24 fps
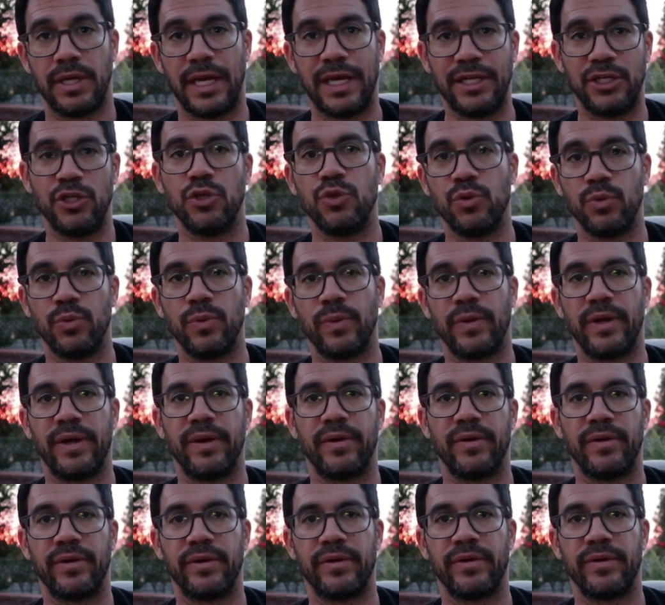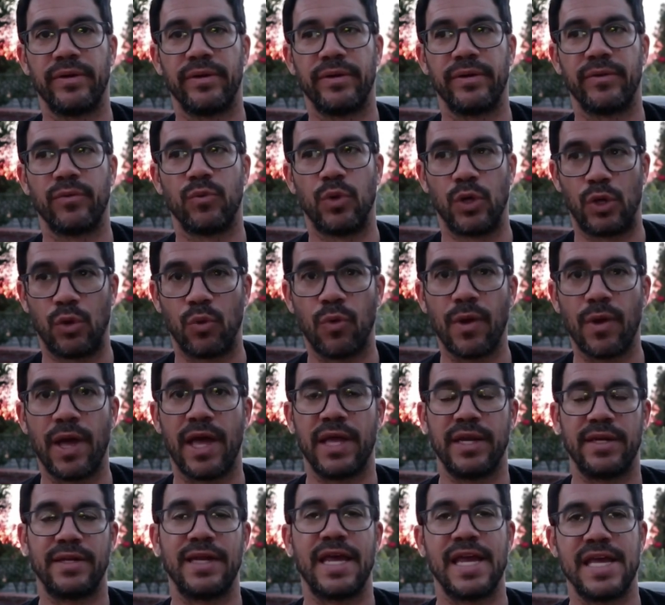and you
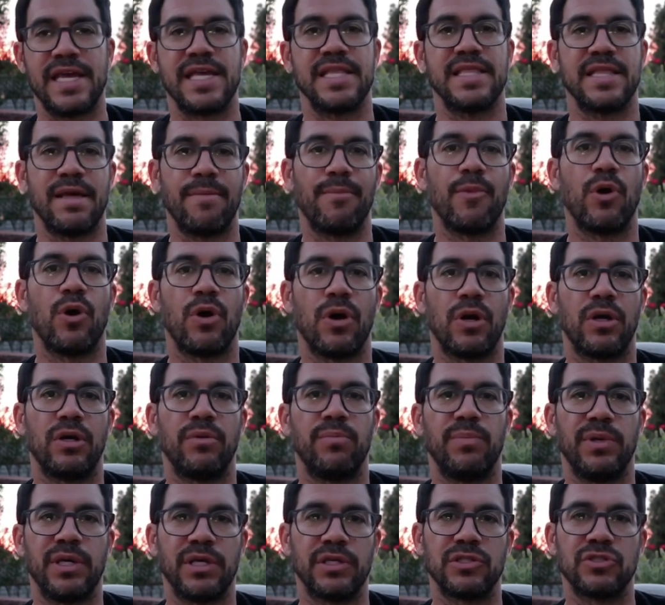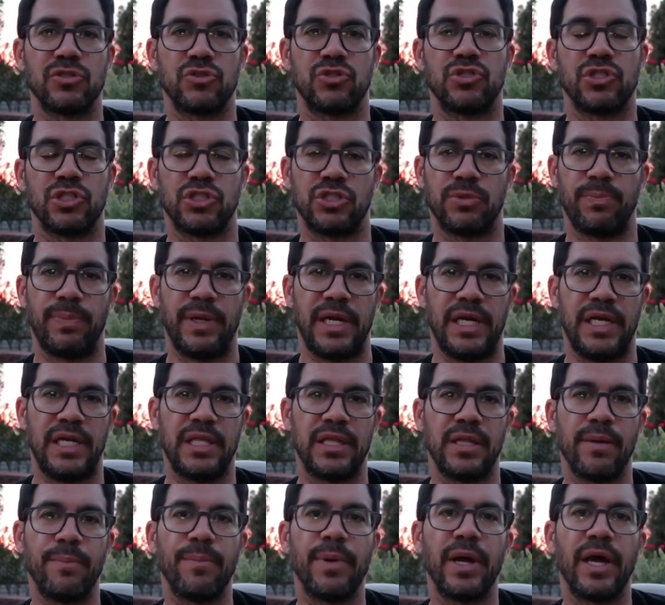regret taking them on because they're such a pain
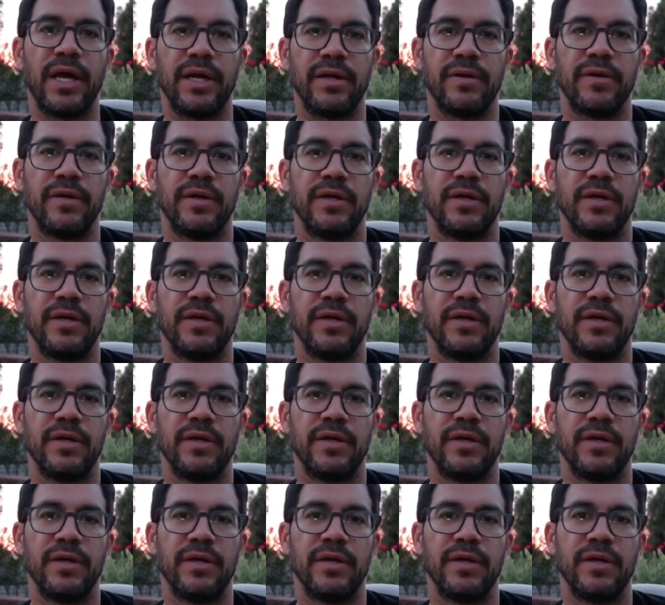in the butt.